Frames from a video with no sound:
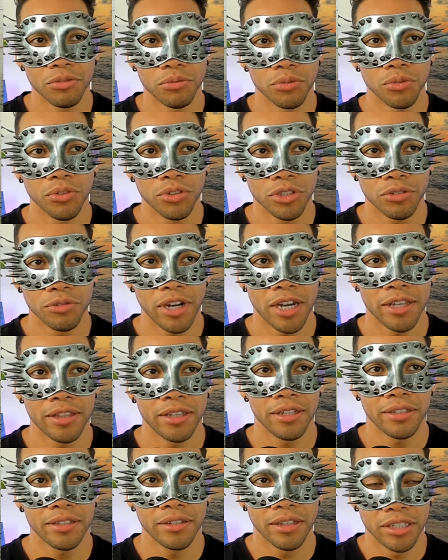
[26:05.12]
rules around
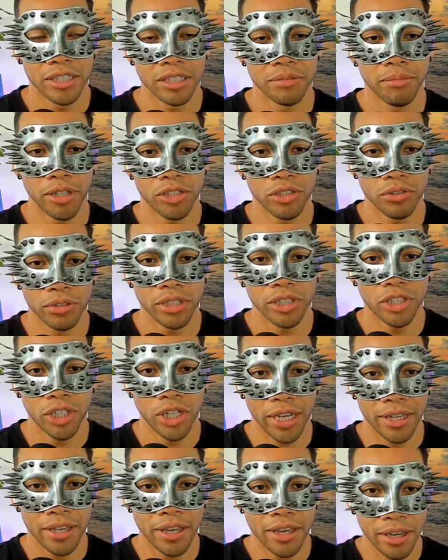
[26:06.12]
this, let's just make sure to
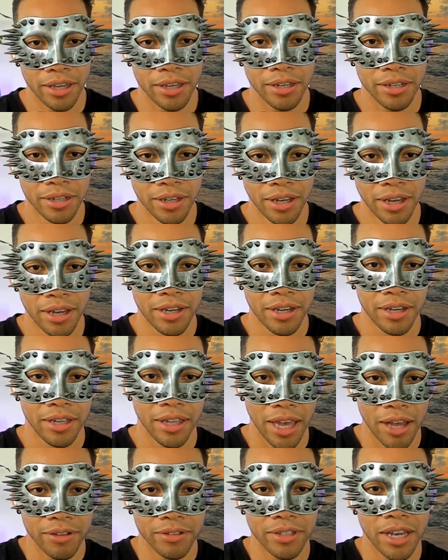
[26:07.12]
check in.
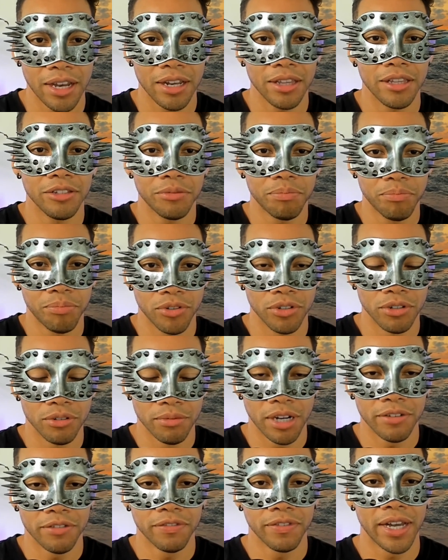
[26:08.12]
Outside of these pure
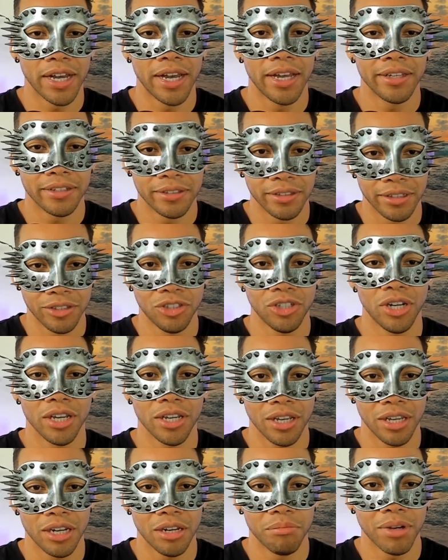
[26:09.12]
red flags, let's
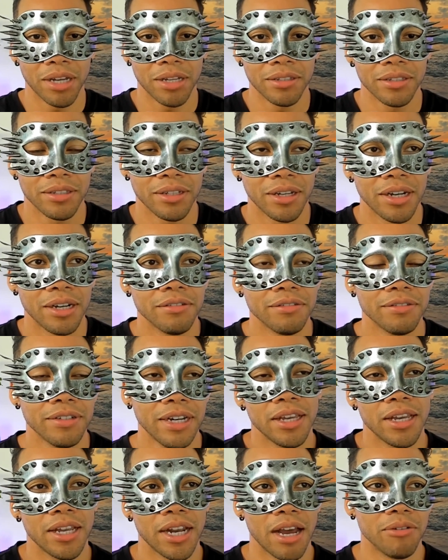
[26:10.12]
check in about stuff.
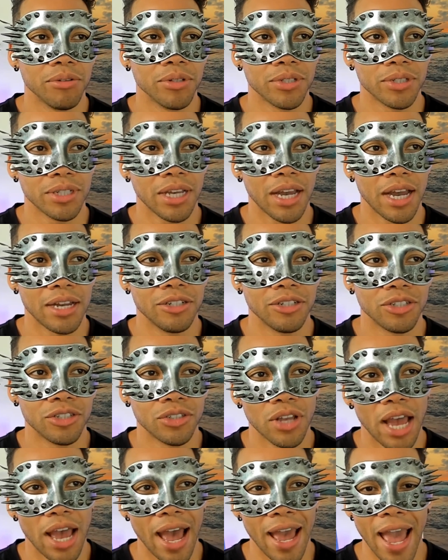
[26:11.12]
And then
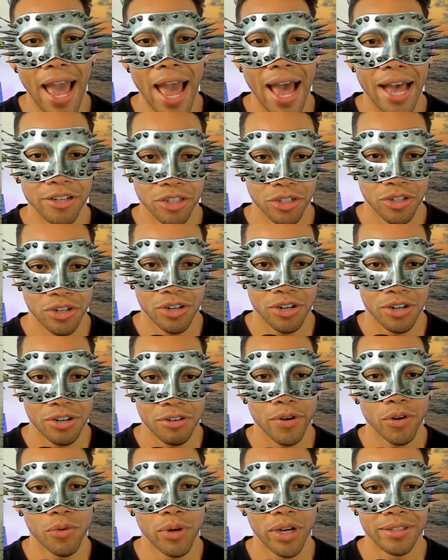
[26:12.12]
I asked her,
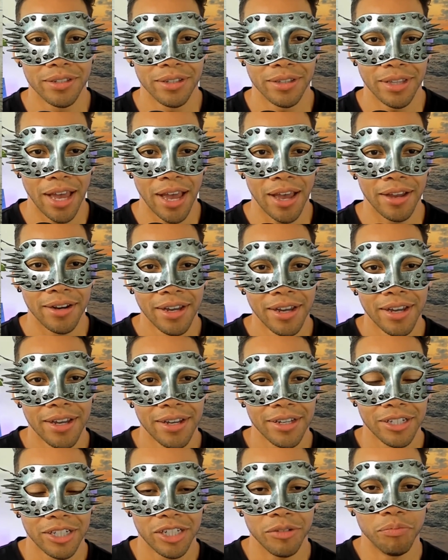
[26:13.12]
requested that
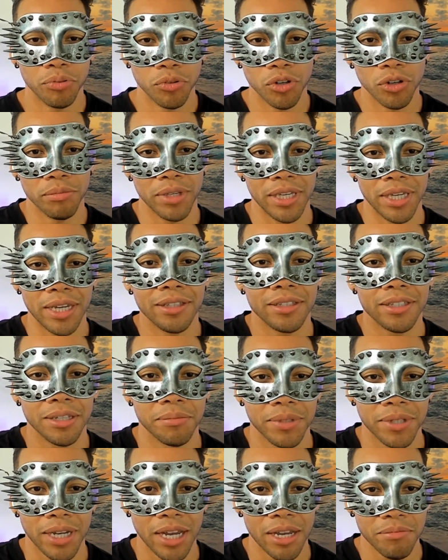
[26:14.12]
she pull me in
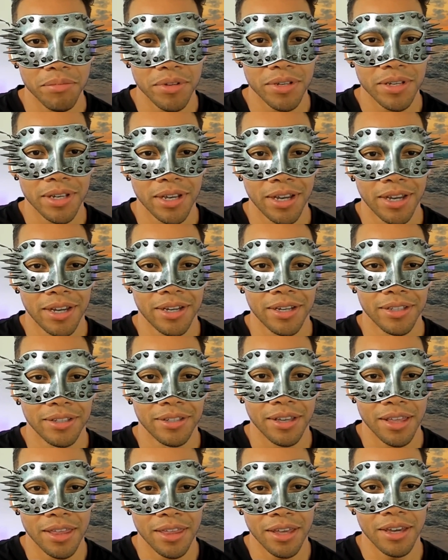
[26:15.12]
sometimes
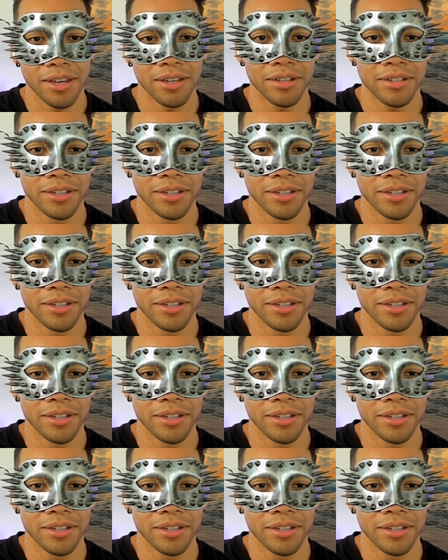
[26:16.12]
to things,